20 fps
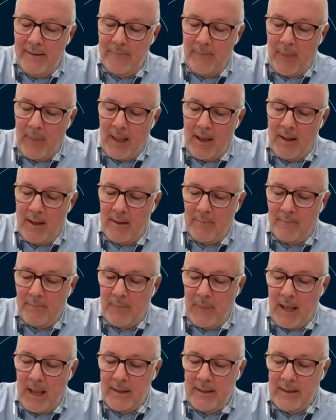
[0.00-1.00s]
And the other
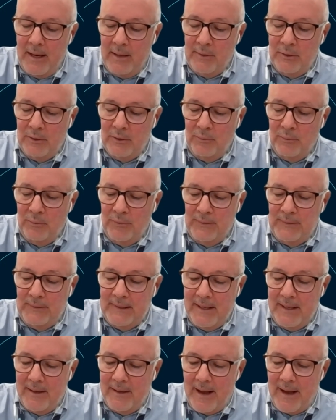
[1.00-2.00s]
point is about capital
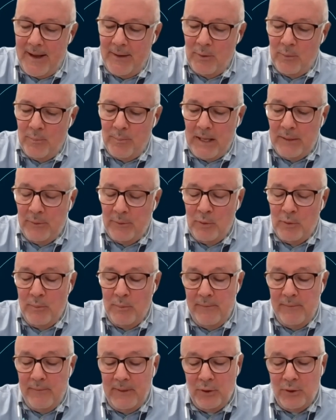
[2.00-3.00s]
allocation.
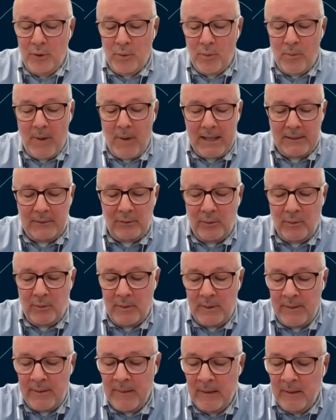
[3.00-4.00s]
So about the
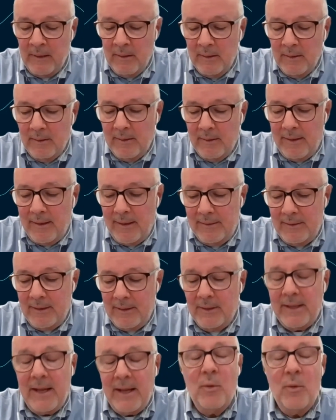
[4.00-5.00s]
scenario for
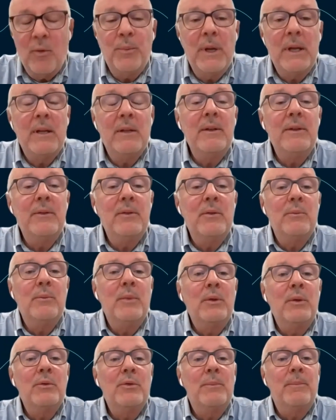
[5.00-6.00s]

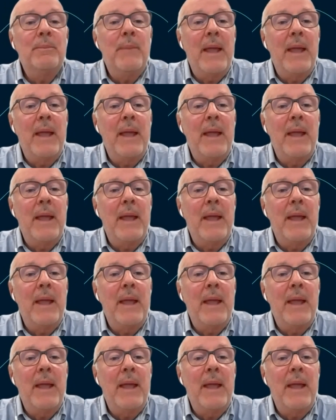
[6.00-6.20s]
2024.